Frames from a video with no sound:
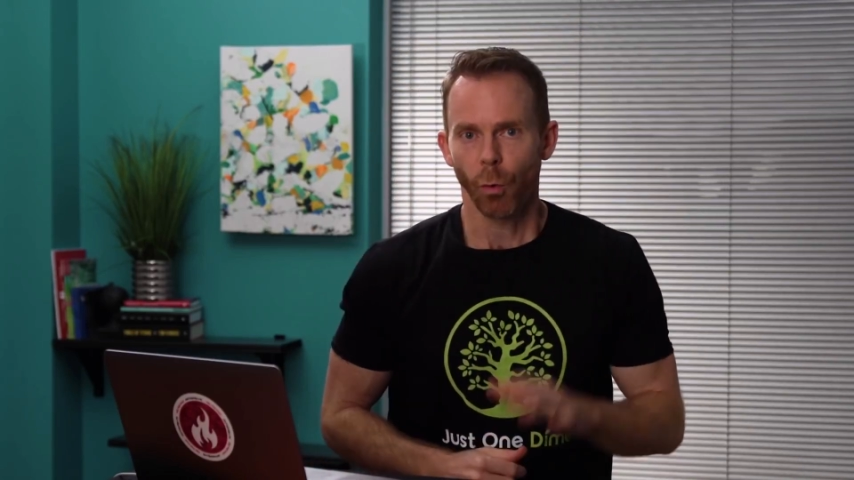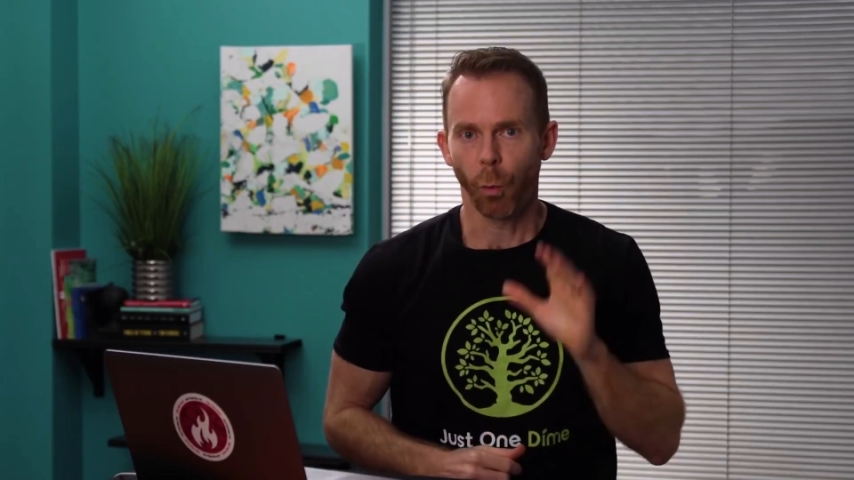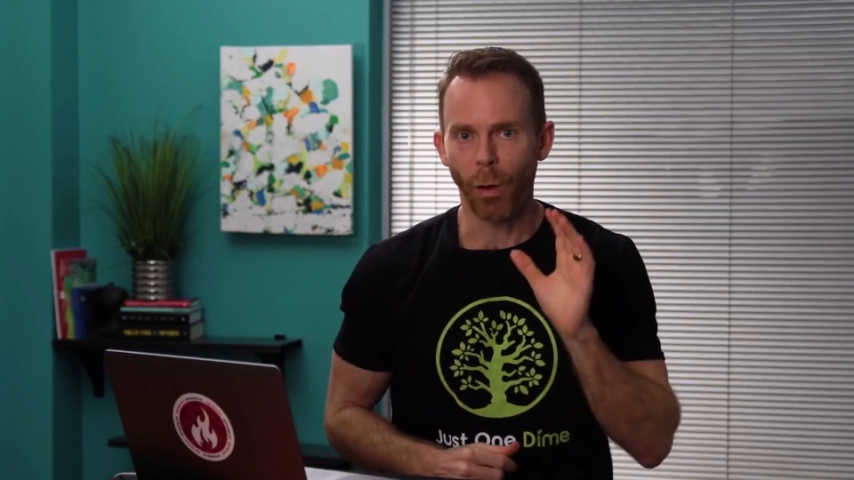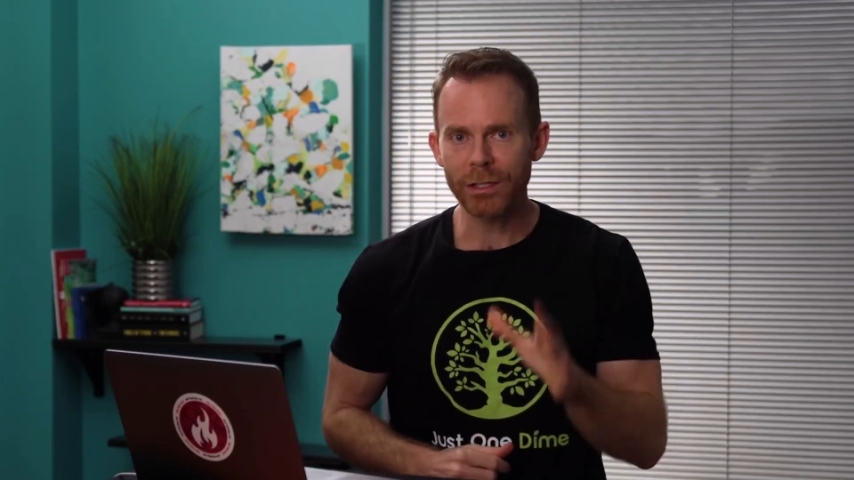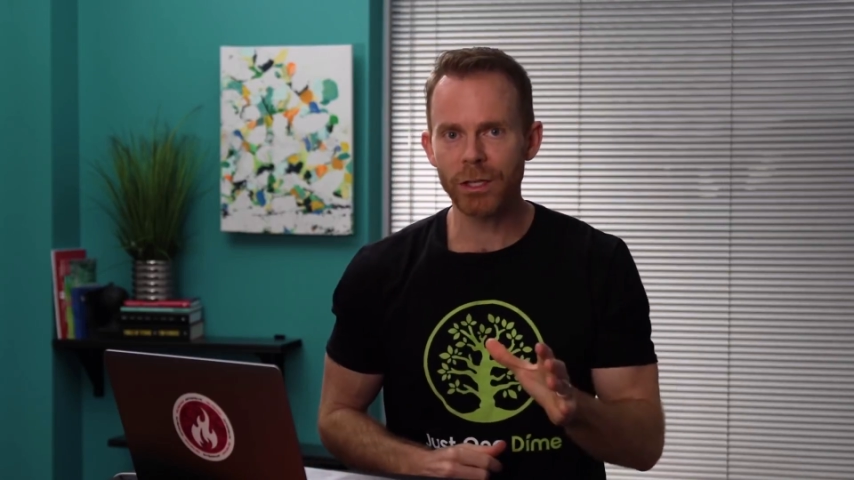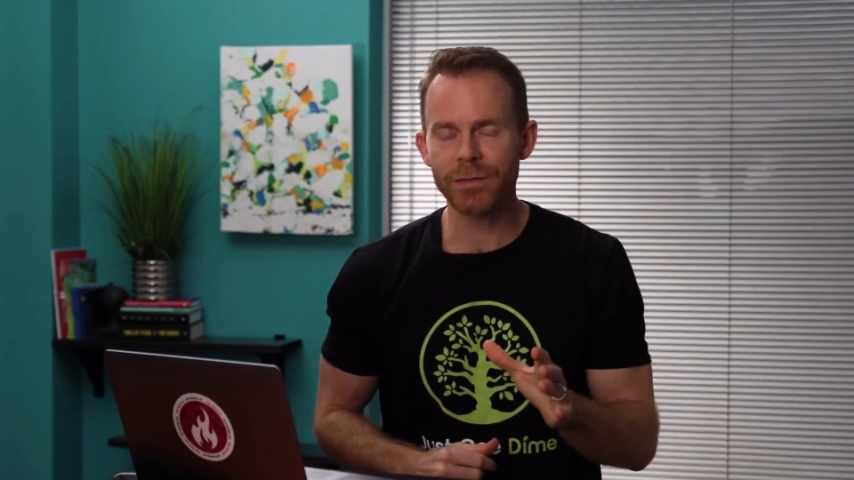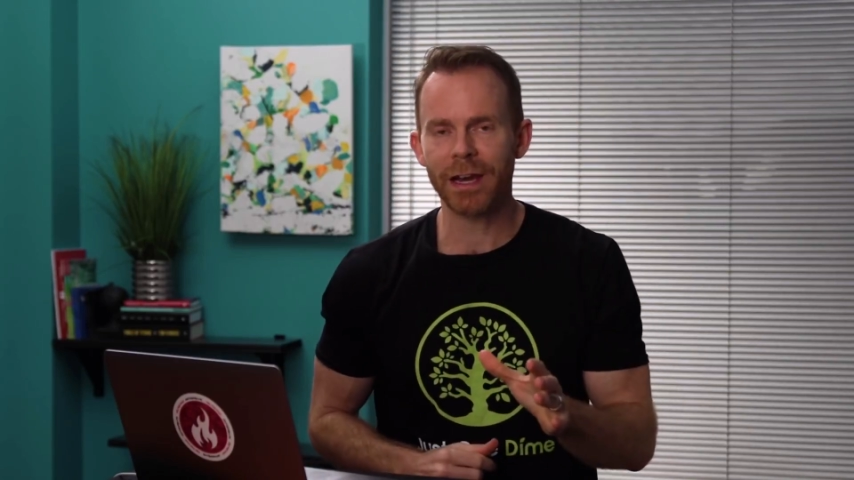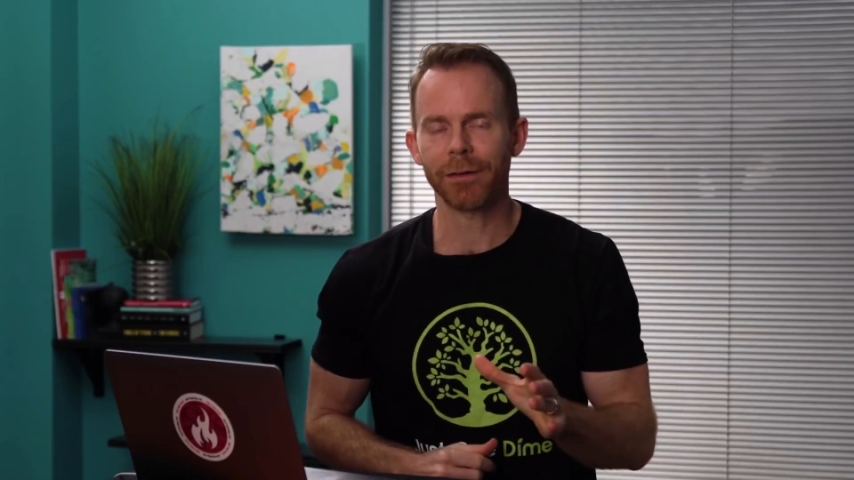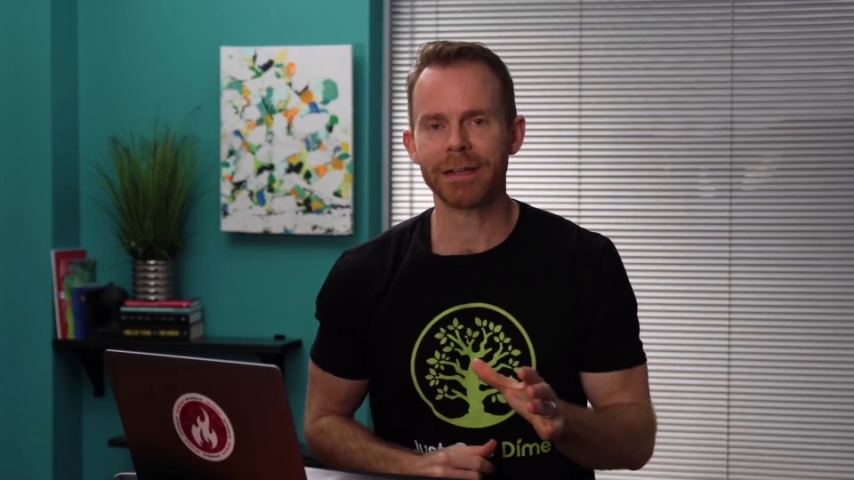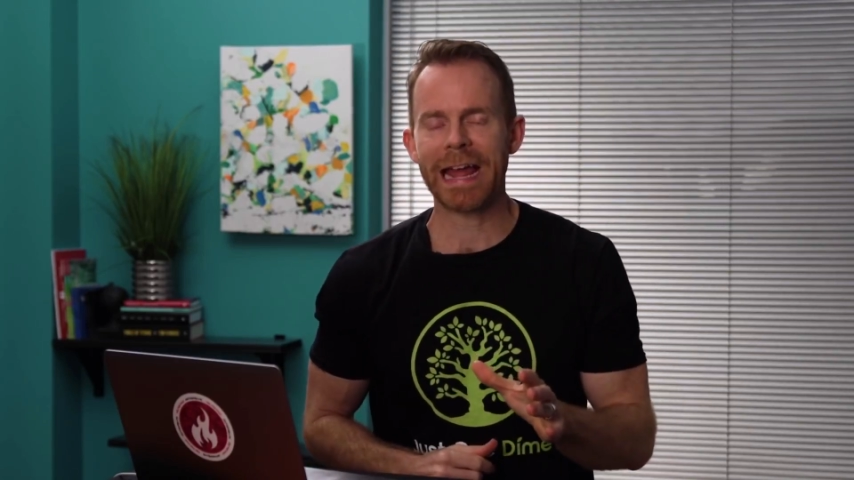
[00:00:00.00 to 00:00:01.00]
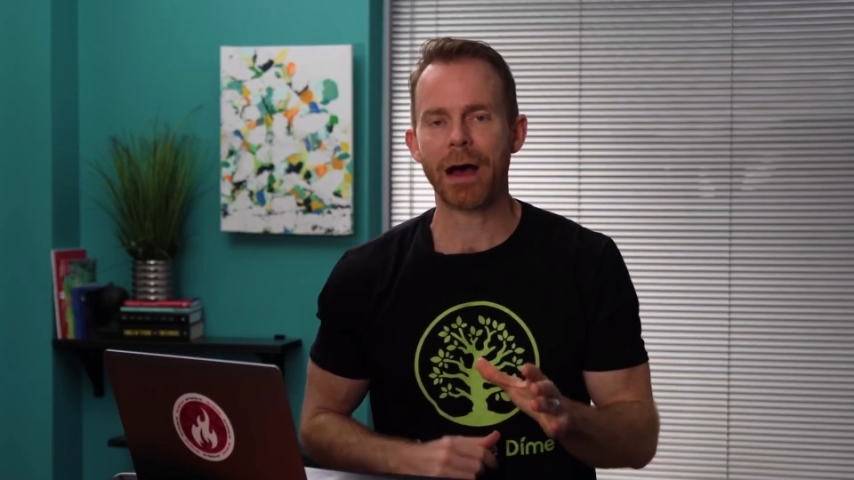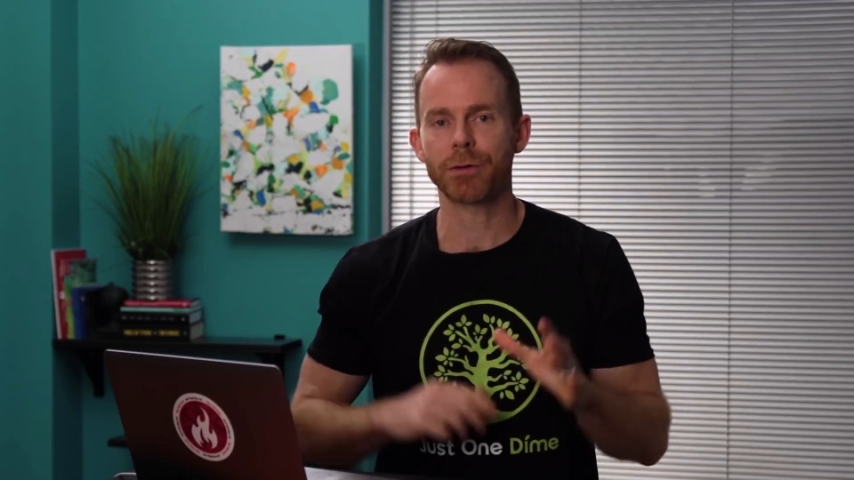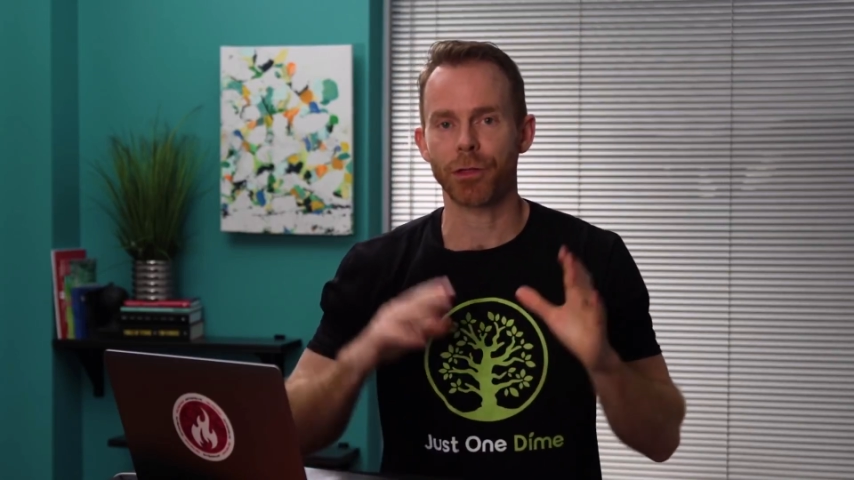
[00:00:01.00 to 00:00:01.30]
Once you've narrowed it down to